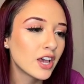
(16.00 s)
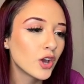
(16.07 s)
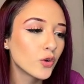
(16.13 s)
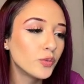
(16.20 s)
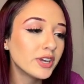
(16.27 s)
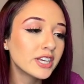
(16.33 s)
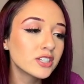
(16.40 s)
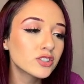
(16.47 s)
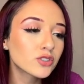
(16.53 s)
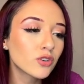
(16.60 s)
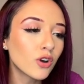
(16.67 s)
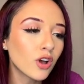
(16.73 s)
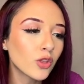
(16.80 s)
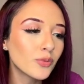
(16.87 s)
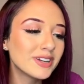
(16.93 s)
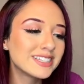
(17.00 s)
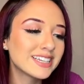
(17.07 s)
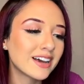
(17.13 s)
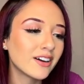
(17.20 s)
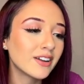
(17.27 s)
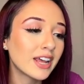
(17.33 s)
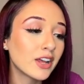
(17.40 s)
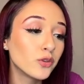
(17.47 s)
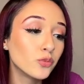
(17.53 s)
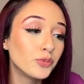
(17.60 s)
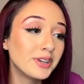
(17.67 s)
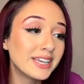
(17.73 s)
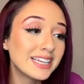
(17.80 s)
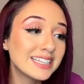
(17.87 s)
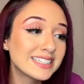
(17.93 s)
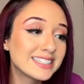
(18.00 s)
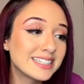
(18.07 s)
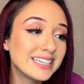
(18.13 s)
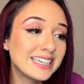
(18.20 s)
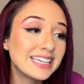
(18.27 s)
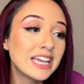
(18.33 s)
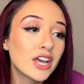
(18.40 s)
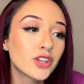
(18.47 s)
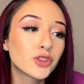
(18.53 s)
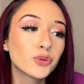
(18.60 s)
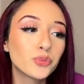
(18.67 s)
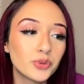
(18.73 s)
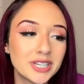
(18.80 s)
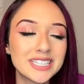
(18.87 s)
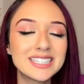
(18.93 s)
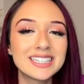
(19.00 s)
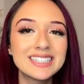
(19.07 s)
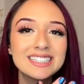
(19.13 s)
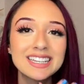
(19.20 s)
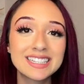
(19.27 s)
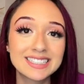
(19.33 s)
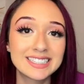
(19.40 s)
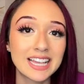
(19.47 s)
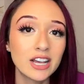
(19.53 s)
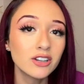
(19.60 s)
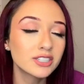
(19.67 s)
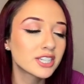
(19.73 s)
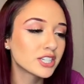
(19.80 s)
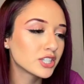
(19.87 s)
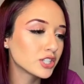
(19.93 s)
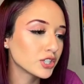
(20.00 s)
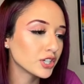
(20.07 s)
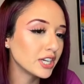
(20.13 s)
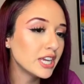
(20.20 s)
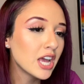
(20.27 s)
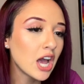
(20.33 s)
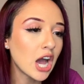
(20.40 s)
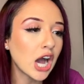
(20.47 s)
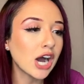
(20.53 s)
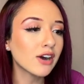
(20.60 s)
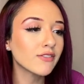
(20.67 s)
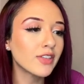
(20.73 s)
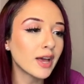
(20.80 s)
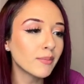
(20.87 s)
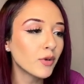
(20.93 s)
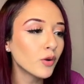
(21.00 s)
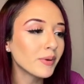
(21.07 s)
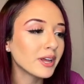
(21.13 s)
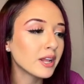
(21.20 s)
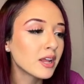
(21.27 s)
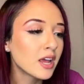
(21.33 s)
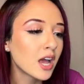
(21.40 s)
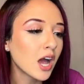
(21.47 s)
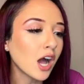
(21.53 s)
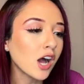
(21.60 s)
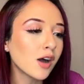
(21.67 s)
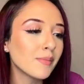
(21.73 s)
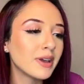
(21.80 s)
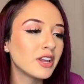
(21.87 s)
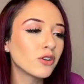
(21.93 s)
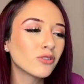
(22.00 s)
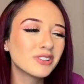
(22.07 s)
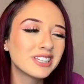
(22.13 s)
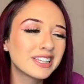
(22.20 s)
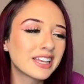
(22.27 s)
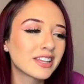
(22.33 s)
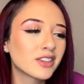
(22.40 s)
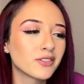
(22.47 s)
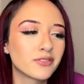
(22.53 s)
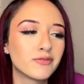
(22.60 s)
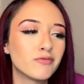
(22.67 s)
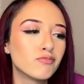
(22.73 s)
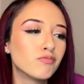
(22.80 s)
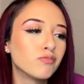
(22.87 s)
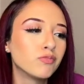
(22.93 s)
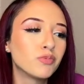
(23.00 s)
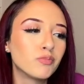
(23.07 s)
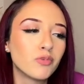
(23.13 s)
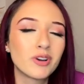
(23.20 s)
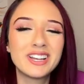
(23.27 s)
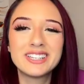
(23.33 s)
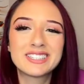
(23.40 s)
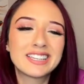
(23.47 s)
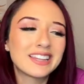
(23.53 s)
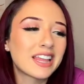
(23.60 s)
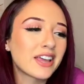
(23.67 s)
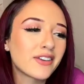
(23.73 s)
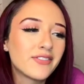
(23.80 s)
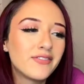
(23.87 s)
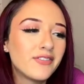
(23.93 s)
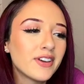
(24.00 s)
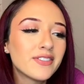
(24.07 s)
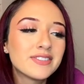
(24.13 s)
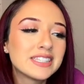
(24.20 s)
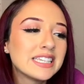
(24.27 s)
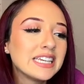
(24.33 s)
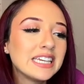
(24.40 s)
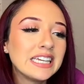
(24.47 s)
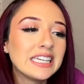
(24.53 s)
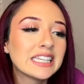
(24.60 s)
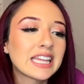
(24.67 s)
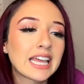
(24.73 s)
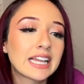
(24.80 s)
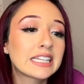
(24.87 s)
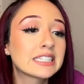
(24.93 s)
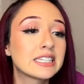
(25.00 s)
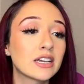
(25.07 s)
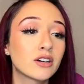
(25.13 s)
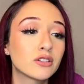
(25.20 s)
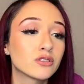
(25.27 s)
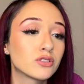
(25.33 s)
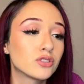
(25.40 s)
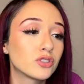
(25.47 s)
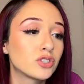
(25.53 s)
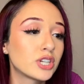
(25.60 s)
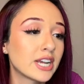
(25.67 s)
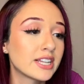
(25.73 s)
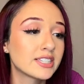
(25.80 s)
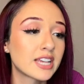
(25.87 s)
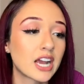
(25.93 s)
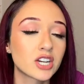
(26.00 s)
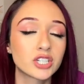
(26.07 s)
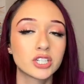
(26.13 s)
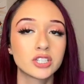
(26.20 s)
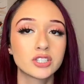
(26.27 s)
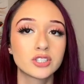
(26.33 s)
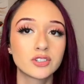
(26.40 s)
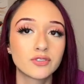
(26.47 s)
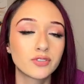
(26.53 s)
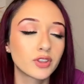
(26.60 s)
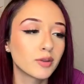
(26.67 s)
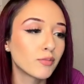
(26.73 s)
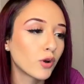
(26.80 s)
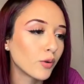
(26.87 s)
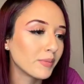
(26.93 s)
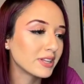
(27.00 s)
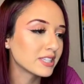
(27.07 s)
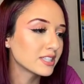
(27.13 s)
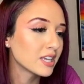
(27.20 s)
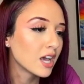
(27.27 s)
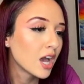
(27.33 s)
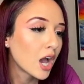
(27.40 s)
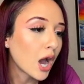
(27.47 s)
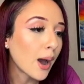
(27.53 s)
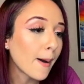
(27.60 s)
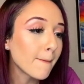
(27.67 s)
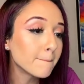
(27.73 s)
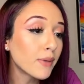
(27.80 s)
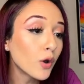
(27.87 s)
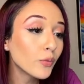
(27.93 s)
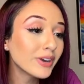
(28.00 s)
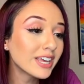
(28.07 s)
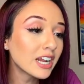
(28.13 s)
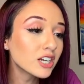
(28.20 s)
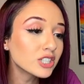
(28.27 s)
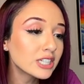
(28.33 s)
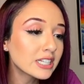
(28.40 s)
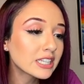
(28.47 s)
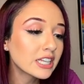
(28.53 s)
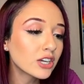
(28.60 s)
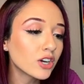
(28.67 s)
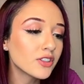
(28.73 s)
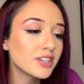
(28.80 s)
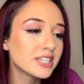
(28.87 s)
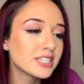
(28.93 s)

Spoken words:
we can scroll all the way down and we can see the recent sales history of that moment. And only like the recent 15 sales transactions for the moments. But we can actually click on these